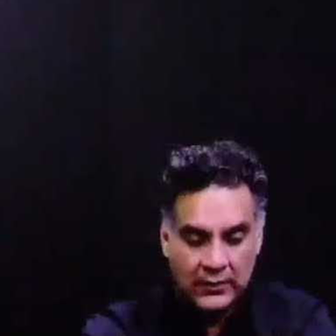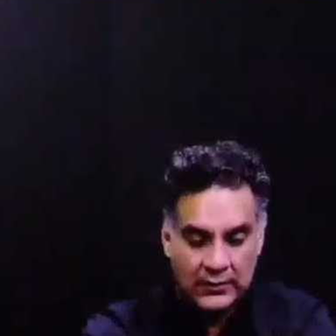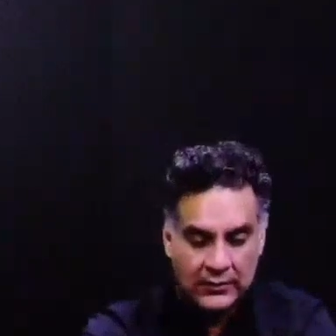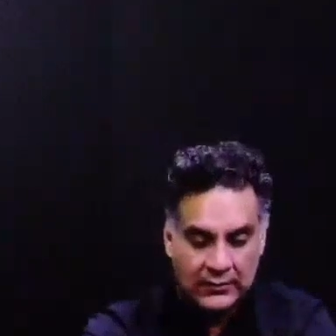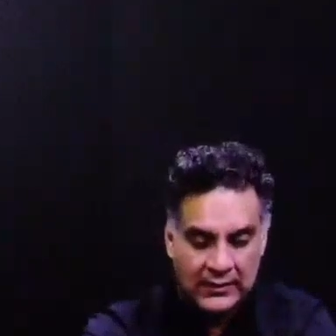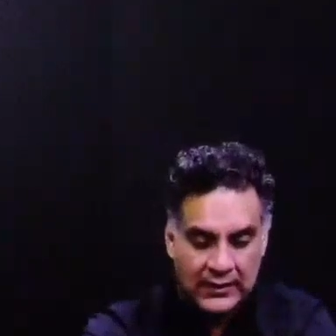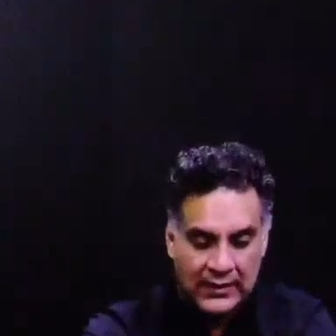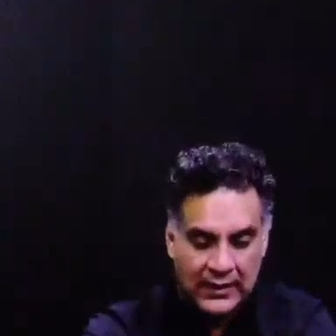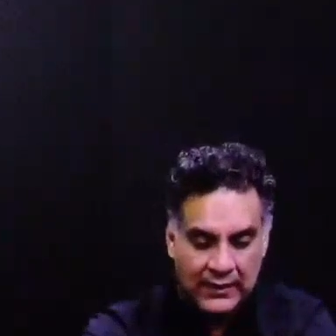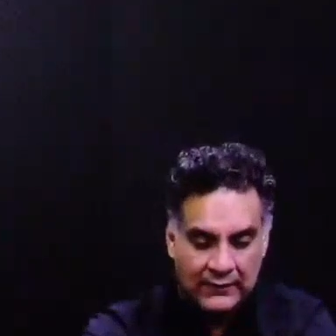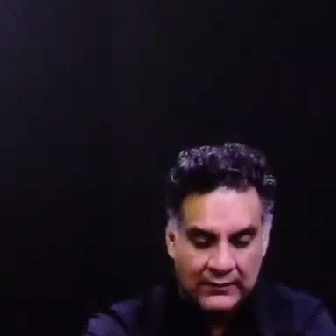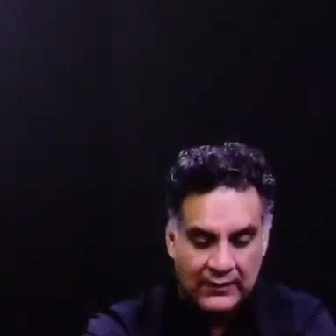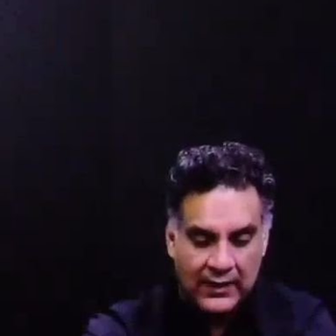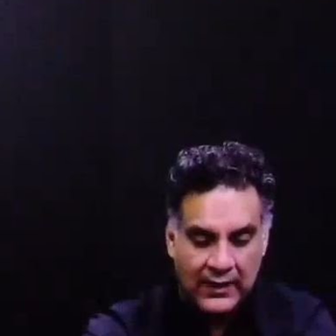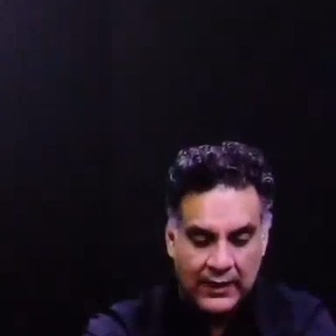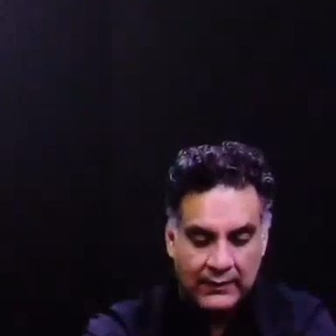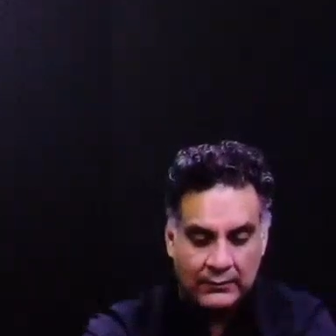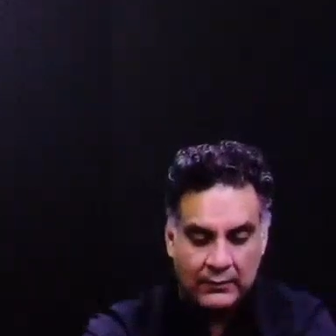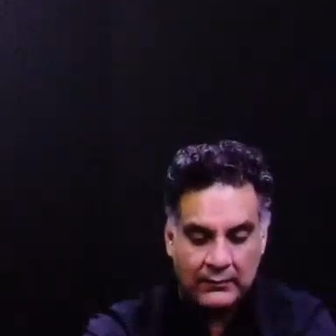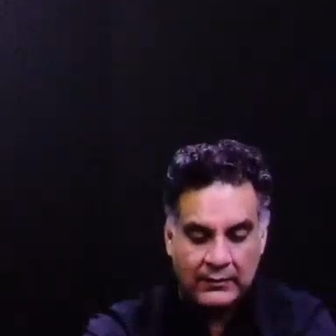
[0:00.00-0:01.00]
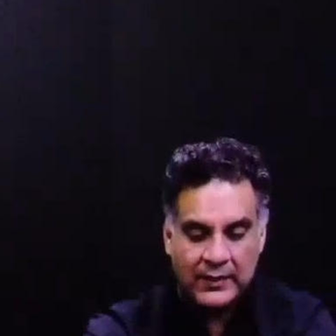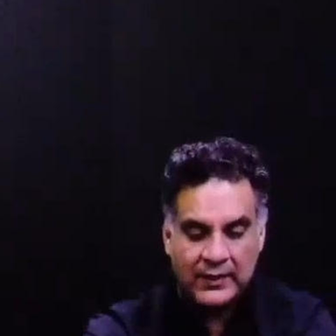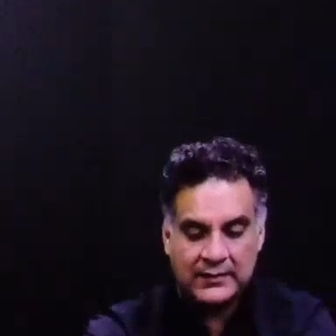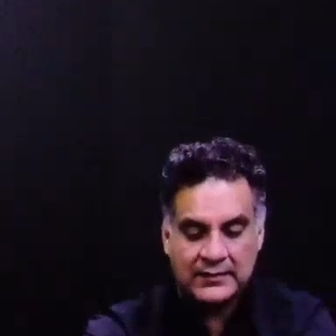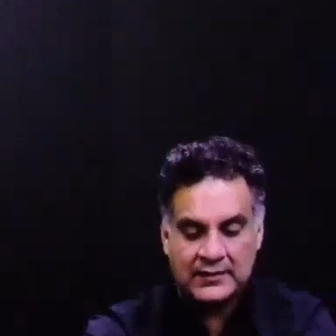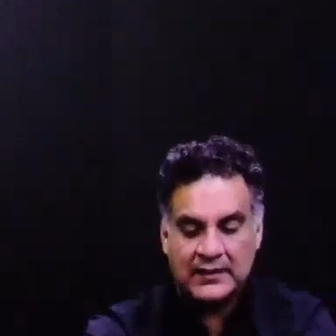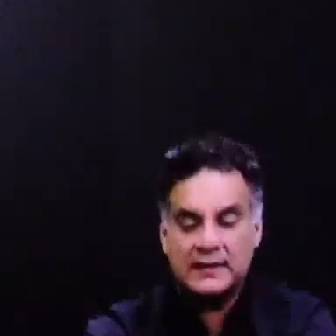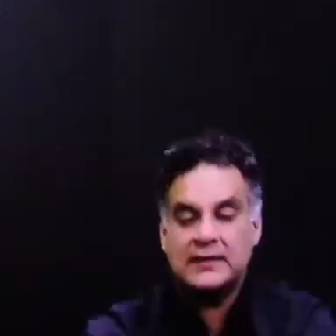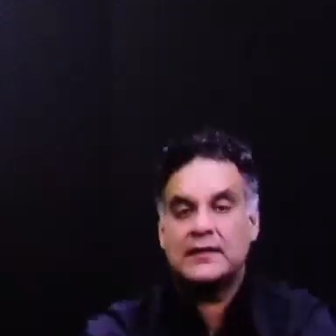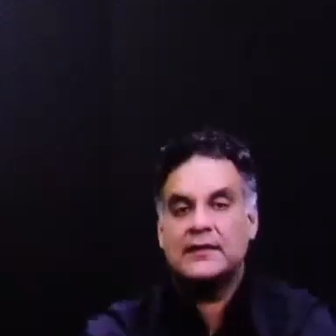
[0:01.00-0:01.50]
you can have the
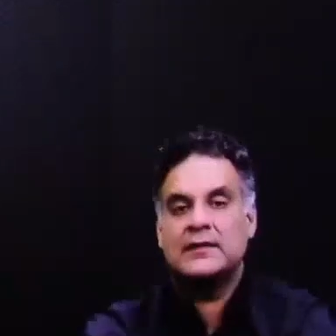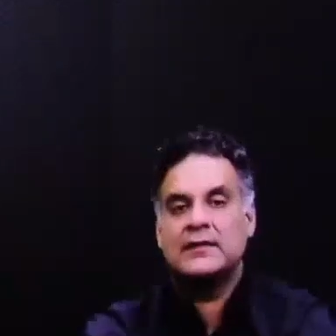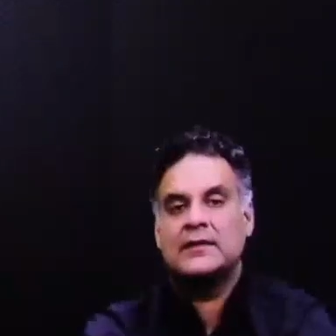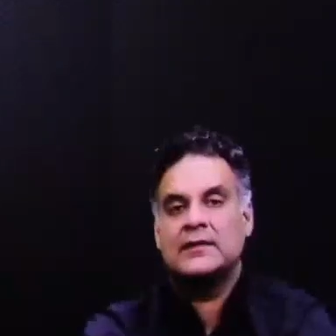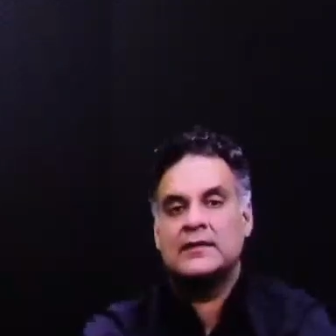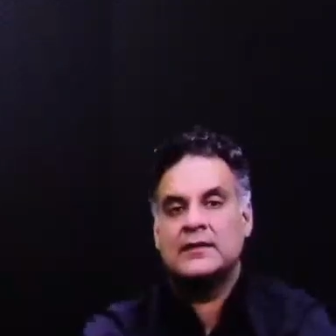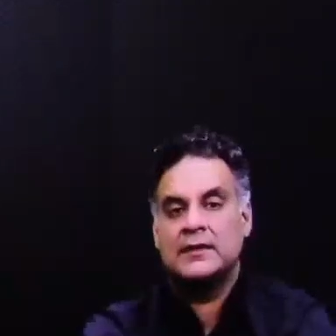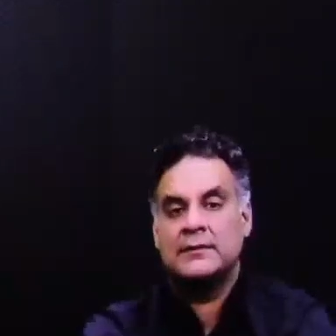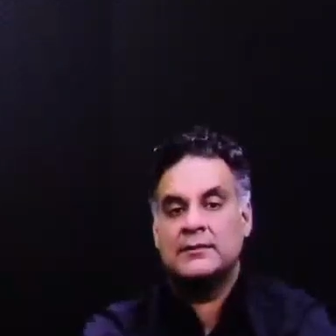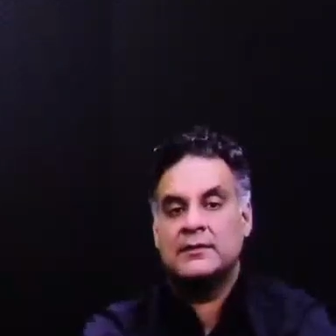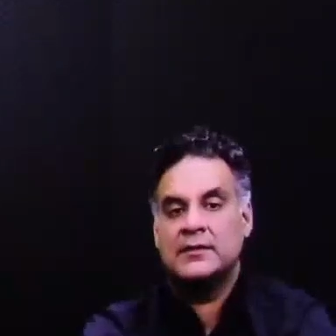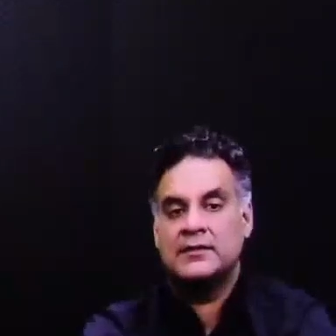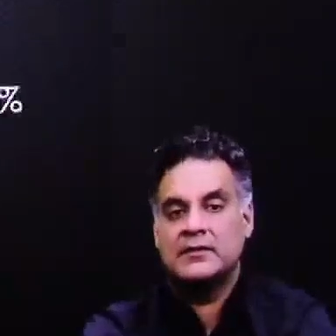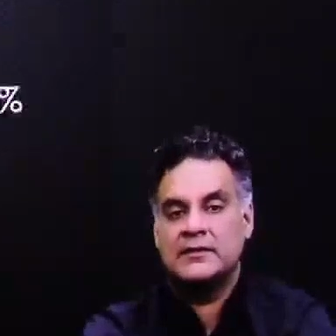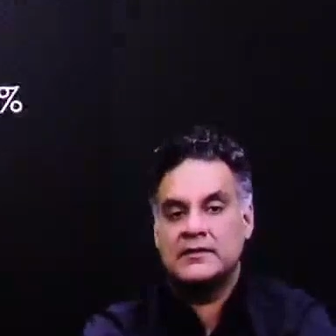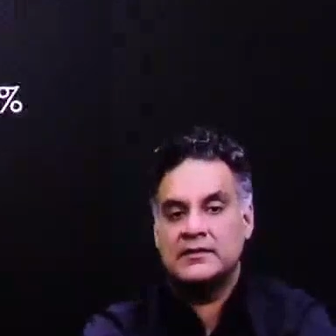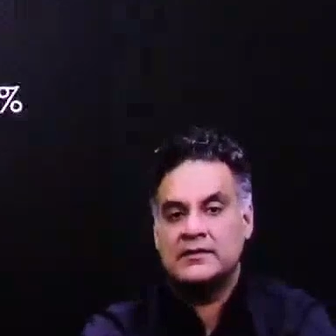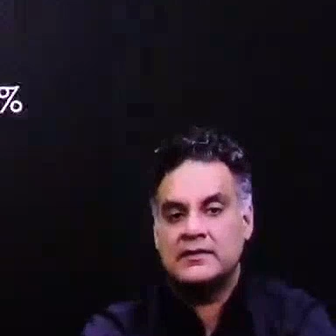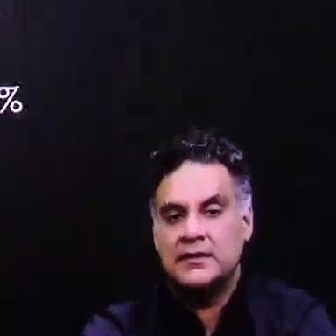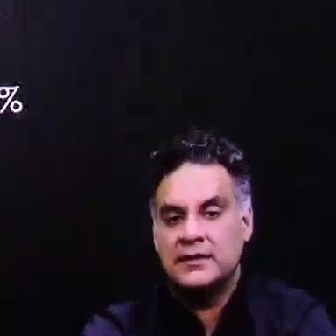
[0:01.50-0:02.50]
hypoplastic nipples.